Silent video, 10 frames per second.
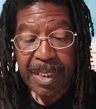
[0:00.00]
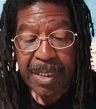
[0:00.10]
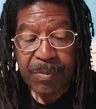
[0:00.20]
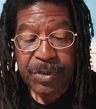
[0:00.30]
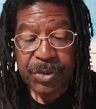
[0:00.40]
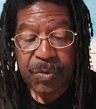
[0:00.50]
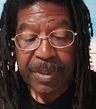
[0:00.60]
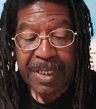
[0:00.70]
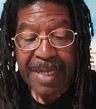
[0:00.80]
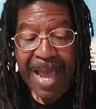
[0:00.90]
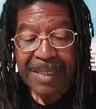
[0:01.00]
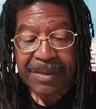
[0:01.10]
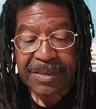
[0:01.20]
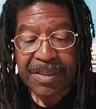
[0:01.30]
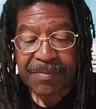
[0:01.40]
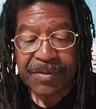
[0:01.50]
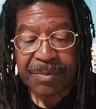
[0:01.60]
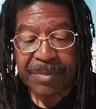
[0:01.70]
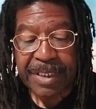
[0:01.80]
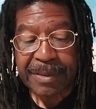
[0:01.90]
He was doing a lot of stuff to
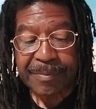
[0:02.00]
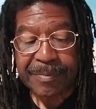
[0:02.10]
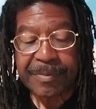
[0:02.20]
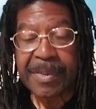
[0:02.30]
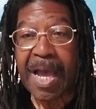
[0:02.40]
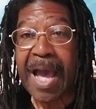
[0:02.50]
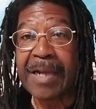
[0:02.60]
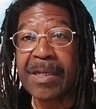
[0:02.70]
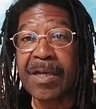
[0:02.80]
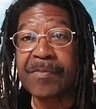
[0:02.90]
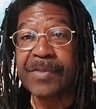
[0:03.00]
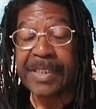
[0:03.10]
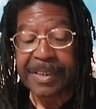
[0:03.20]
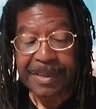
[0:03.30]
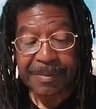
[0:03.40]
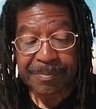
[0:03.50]
me. I loved it.